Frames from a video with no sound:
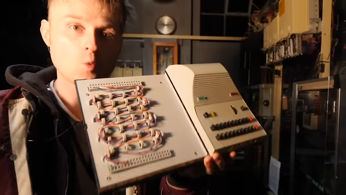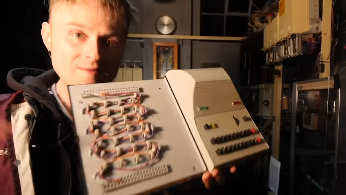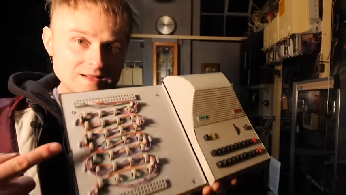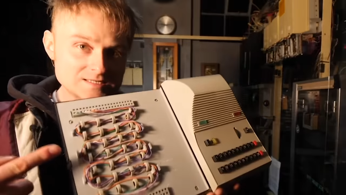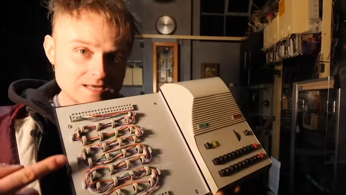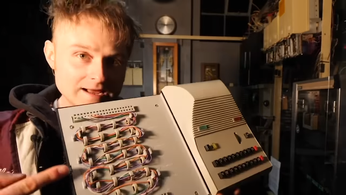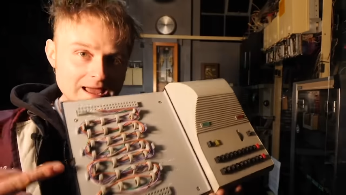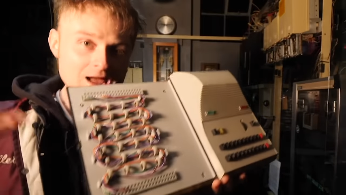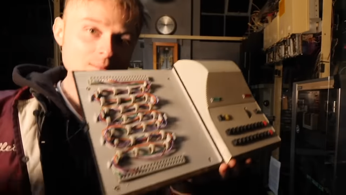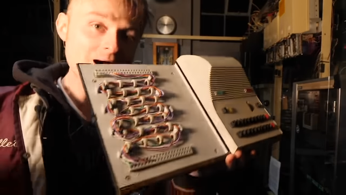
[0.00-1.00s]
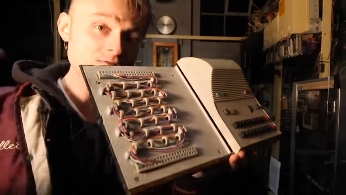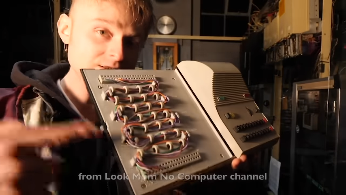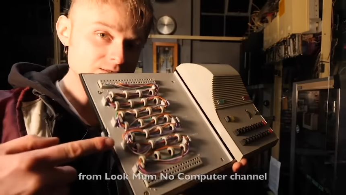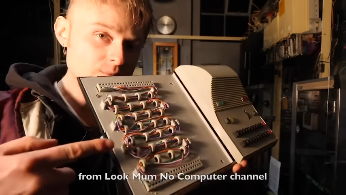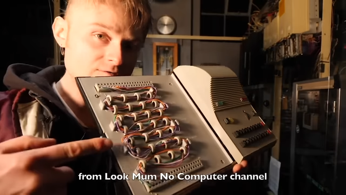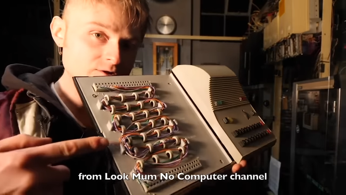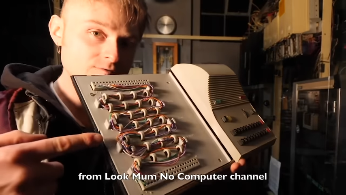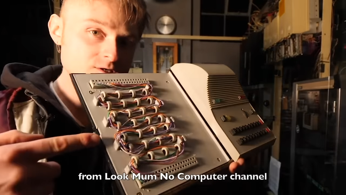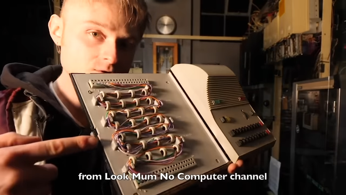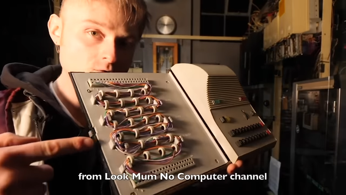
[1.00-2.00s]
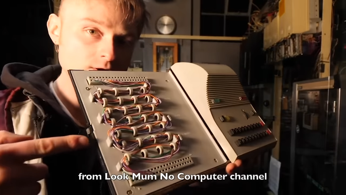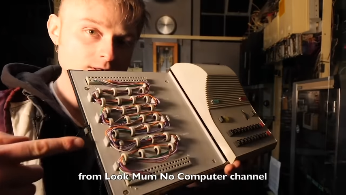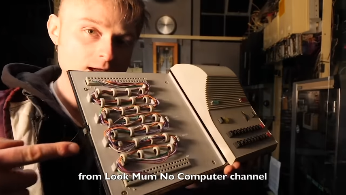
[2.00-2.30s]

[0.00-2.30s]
And even better, gleefully misused